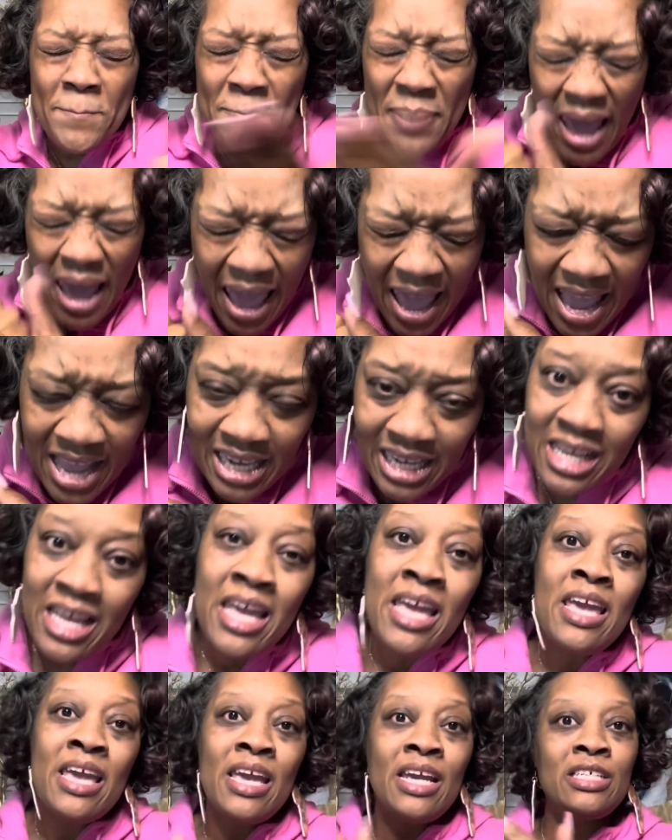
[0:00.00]
baddie,
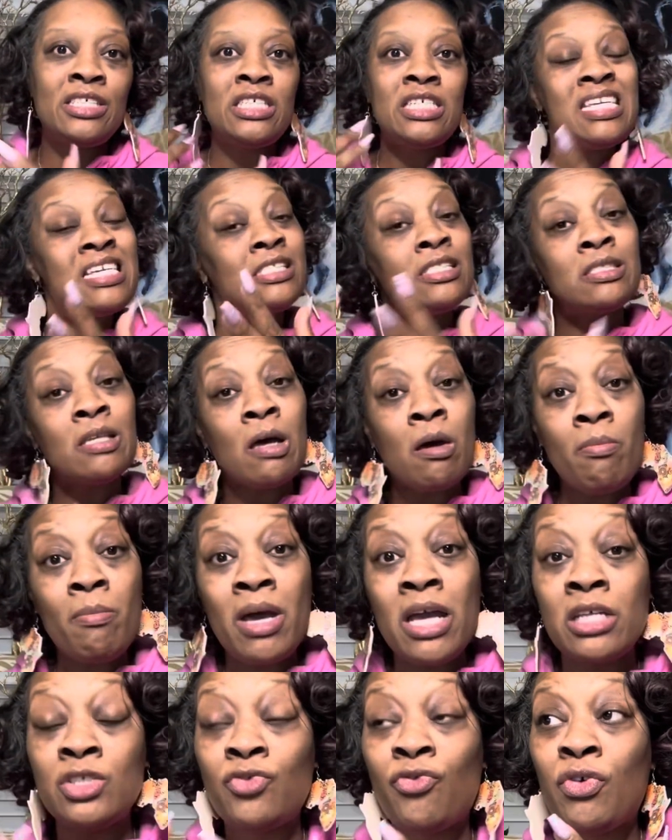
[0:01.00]
and she did so
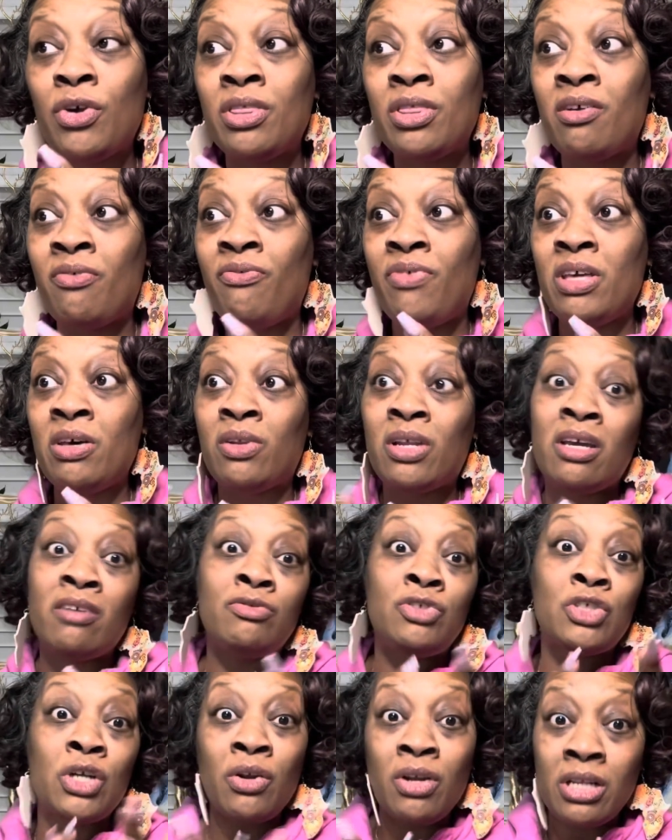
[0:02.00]
much for the field of
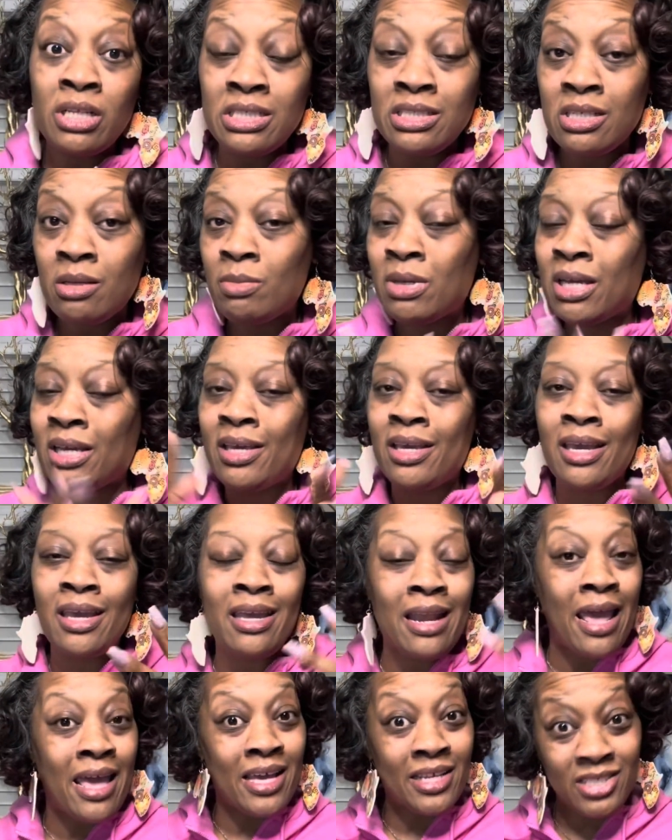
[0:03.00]
journalism,
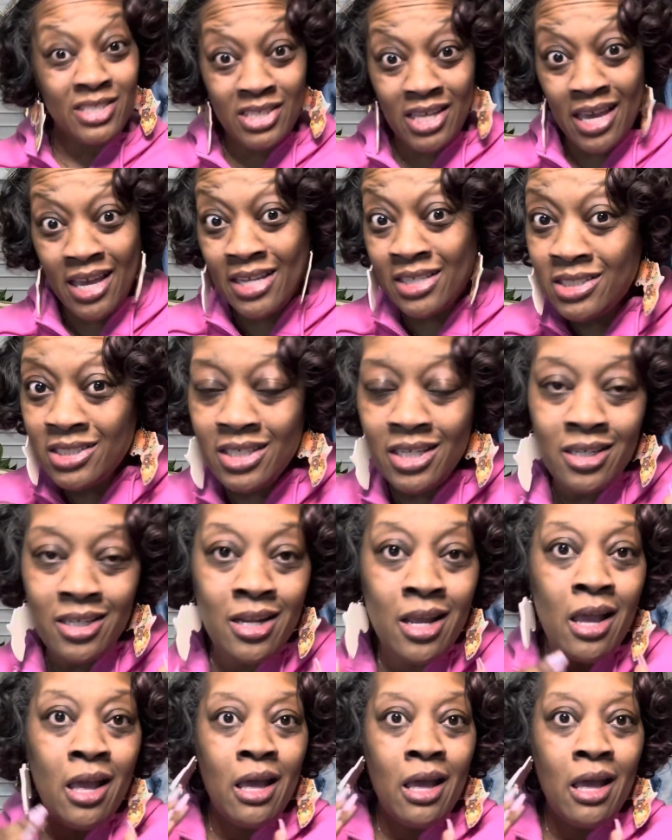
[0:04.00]
again, education,